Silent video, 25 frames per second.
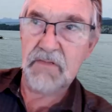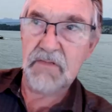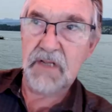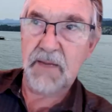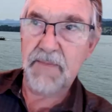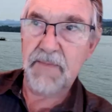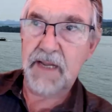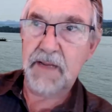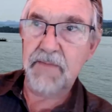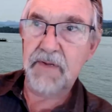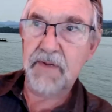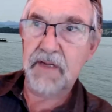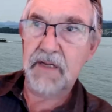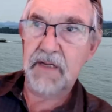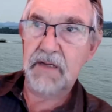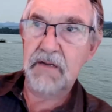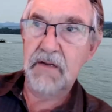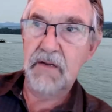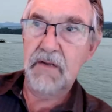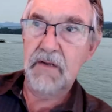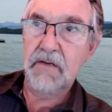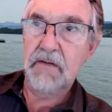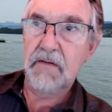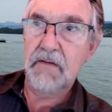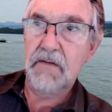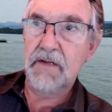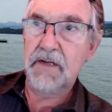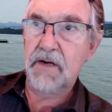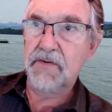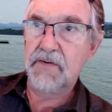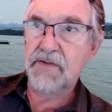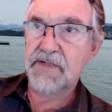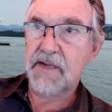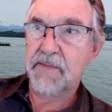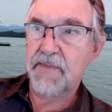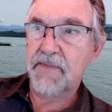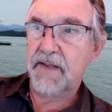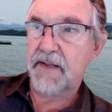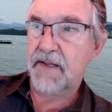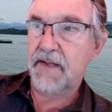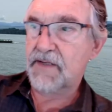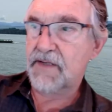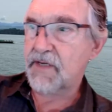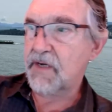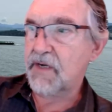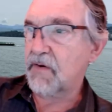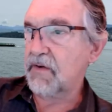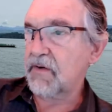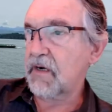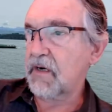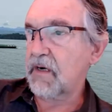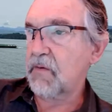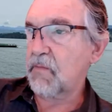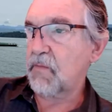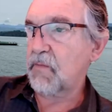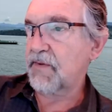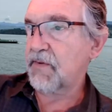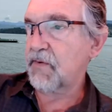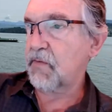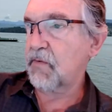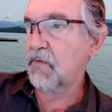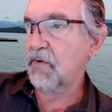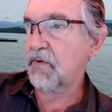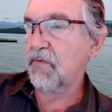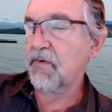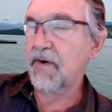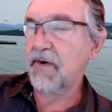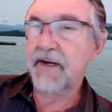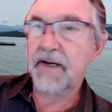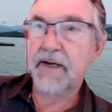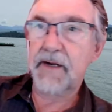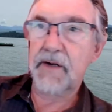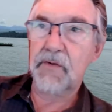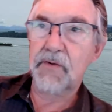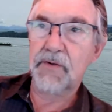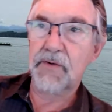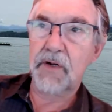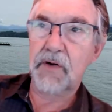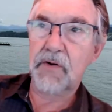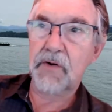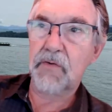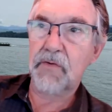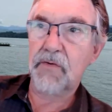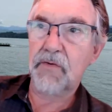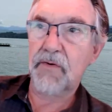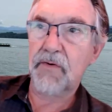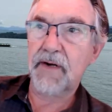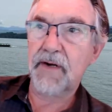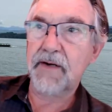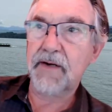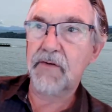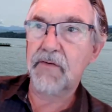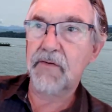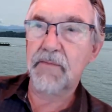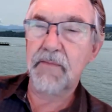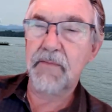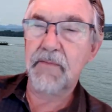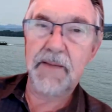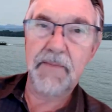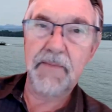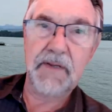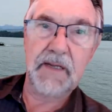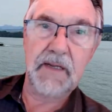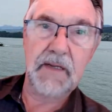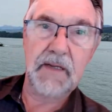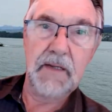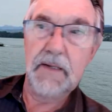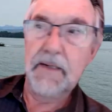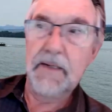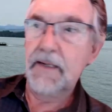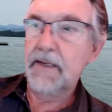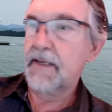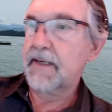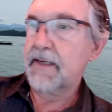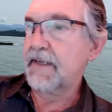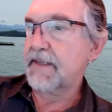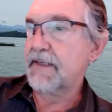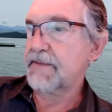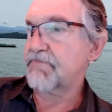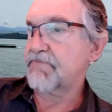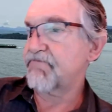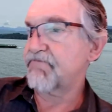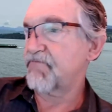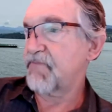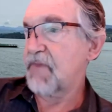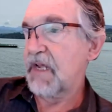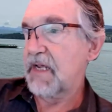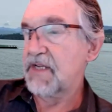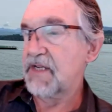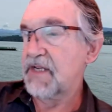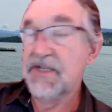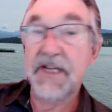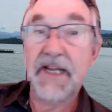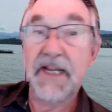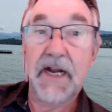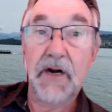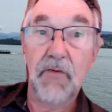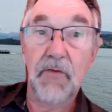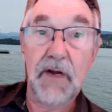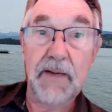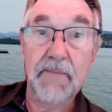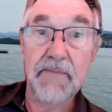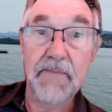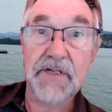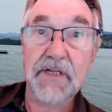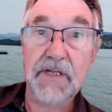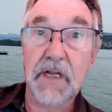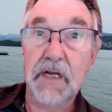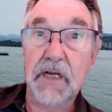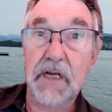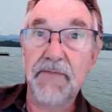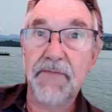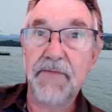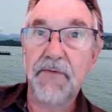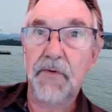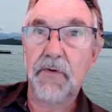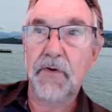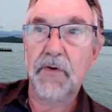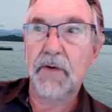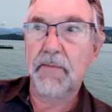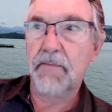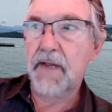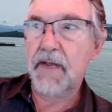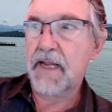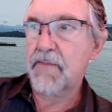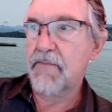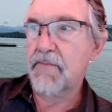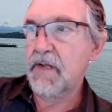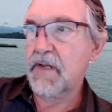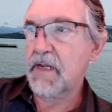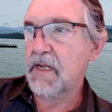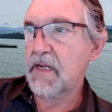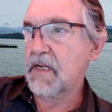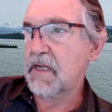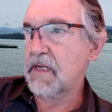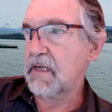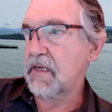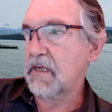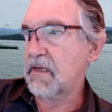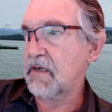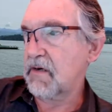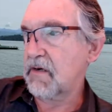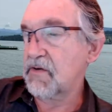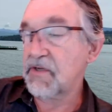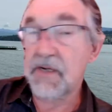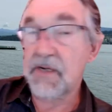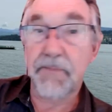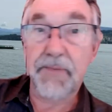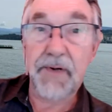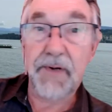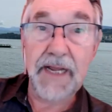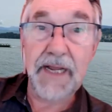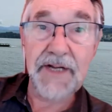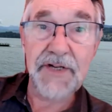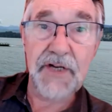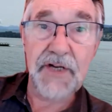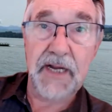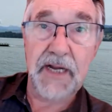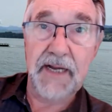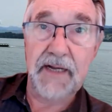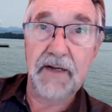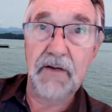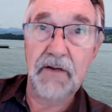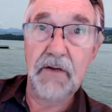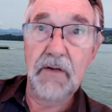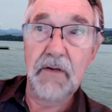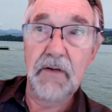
They may be, something that's going on with ordering or not ordering, or it may be CRM stuff, or it may be, supply chain,